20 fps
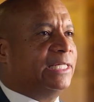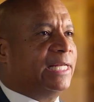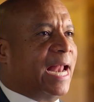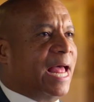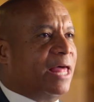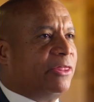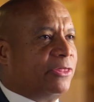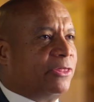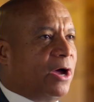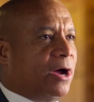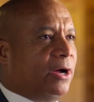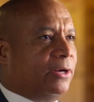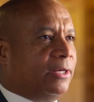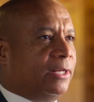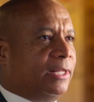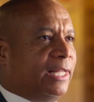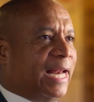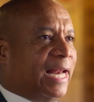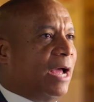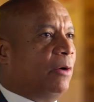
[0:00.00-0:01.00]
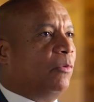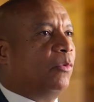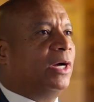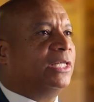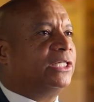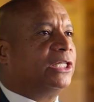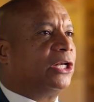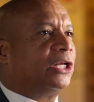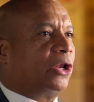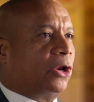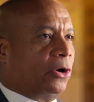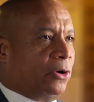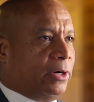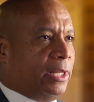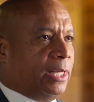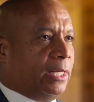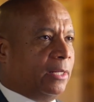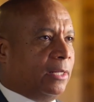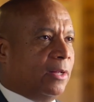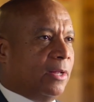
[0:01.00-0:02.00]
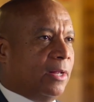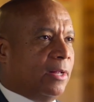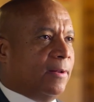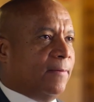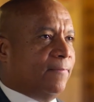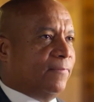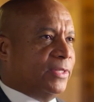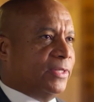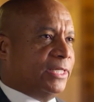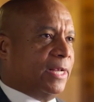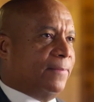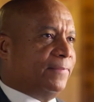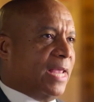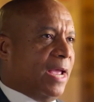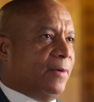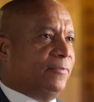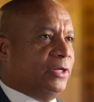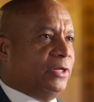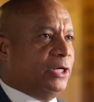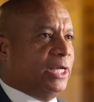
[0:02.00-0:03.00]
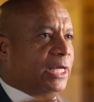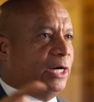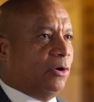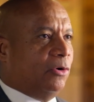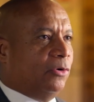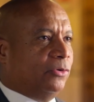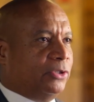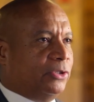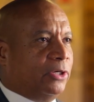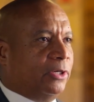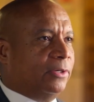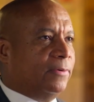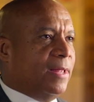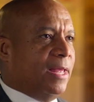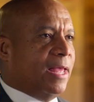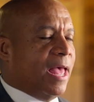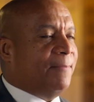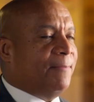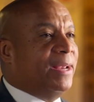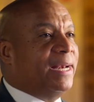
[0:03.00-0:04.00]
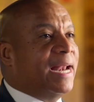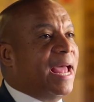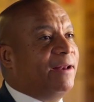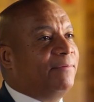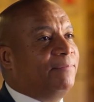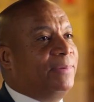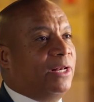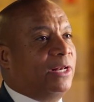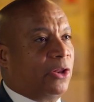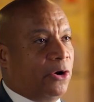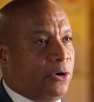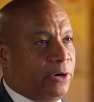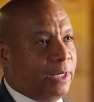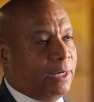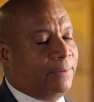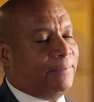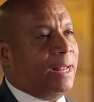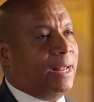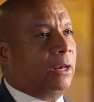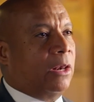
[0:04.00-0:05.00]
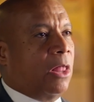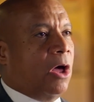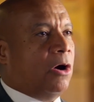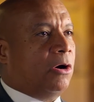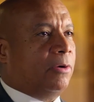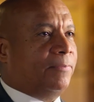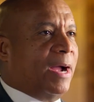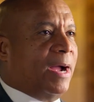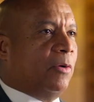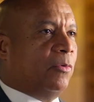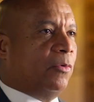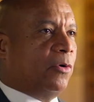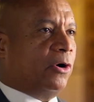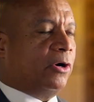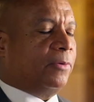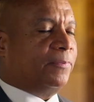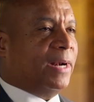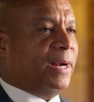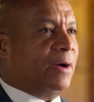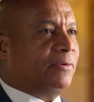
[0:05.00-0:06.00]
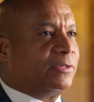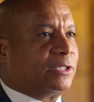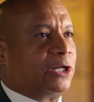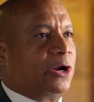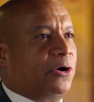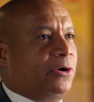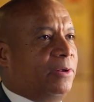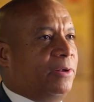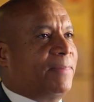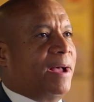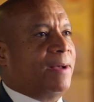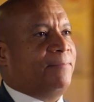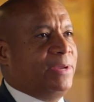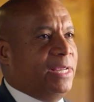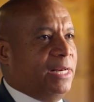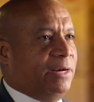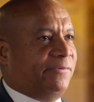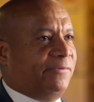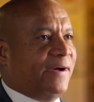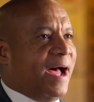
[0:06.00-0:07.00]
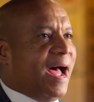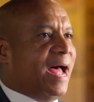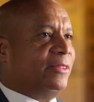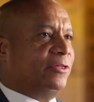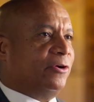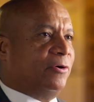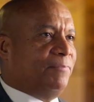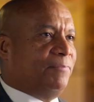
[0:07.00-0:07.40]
that I thought that I wasn't learning, sometime when you get older, I may not have been learning about law, about work, but I was learning about being a father,